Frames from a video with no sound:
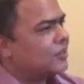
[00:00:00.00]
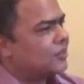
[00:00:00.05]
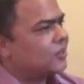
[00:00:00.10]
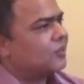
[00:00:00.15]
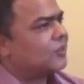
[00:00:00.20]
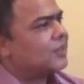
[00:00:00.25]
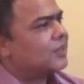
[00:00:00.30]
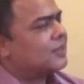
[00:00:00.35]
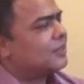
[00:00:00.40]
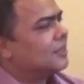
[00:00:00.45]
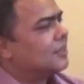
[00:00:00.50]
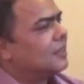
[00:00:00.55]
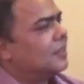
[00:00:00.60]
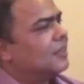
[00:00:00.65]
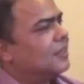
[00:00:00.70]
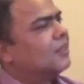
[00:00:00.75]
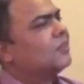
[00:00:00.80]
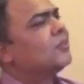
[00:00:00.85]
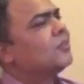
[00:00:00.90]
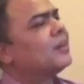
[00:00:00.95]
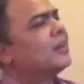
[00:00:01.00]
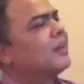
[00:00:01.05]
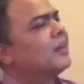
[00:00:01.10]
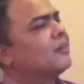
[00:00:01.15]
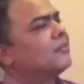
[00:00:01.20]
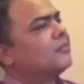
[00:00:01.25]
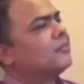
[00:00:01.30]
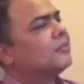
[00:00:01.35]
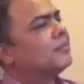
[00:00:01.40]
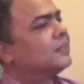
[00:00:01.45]
should the CEO
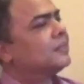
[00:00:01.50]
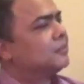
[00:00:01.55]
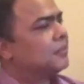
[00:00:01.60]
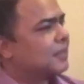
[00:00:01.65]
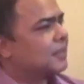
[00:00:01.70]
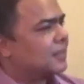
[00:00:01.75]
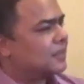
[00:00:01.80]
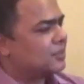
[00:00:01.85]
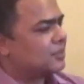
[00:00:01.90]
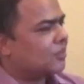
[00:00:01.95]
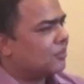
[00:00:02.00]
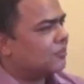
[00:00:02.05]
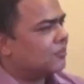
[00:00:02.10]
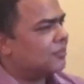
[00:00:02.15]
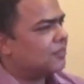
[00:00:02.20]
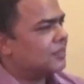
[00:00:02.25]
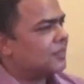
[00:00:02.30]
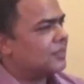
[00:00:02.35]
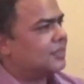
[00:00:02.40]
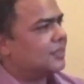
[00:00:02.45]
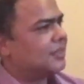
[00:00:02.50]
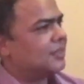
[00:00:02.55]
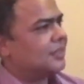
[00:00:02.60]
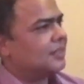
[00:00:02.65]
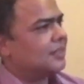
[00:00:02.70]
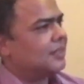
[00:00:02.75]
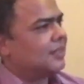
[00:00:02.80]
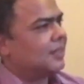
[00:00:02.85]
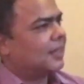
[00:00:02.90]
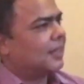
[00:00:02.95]
have the biggest office
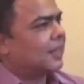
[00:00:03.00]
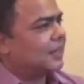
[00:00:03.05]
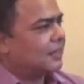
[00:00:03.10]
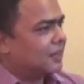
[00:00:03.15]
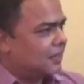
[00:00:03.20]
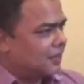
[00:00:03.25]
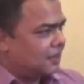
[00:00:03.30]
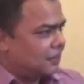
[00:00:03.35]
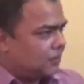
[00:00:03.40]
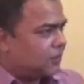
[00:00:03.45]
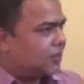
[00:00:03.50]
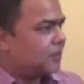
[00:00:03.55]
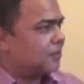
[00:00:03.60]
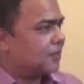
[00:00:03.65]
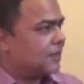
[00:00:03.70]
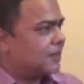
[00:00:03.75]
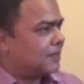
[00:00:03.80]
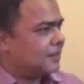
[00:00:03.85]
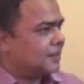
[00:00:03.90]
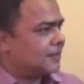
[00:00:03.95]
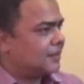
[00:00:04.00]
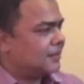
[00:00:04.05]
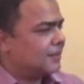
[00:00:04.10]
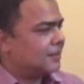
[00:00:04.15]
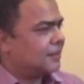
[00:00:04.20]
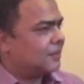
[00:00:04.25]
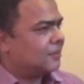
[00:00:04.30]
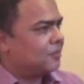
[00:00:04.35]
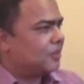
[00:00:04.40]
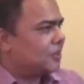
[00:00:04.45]
in the workplace?
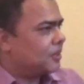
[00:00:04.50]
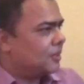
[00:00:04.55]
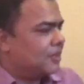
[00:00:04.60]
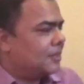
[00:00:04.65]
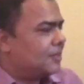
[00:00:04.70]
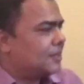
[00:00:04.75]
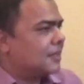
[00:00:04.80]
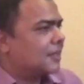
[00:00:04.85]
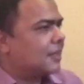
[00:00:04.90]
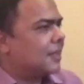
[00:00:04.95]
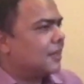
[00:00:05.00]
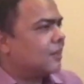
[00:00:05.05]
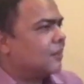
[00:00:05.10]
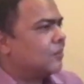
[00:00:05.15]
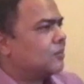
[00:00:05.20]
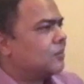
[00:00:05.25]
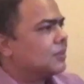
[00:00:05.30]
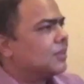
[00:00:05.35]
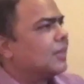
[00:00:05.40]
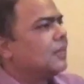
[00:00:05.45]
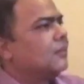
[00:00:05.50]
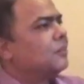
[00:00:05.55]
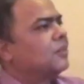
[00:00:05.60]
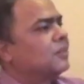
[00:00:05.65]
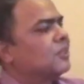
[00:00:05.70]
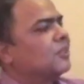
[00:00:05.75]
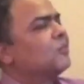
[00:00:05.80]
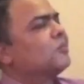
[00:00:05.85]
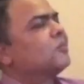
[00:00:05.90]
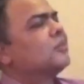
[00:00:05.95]
Because he's the guy who's
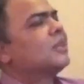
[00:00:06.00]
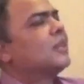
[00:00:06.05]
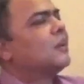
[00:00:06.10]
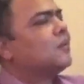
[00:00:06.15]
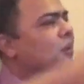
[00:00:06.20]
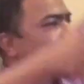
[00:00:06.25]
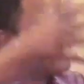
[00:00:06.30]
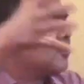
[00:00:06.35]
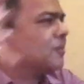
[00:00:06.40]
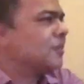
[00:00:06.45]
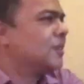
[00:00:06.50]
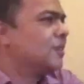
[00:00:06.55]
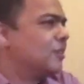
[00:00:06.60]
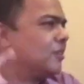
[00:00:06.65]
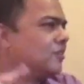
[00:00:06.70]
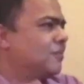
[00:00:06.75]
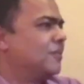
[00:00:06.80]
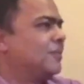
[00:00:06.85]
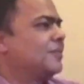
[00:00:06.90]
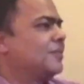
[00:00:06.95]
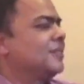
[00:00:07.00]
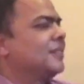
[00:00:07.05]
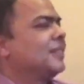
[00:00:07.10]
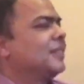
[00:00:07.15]
90% of the time out of the office,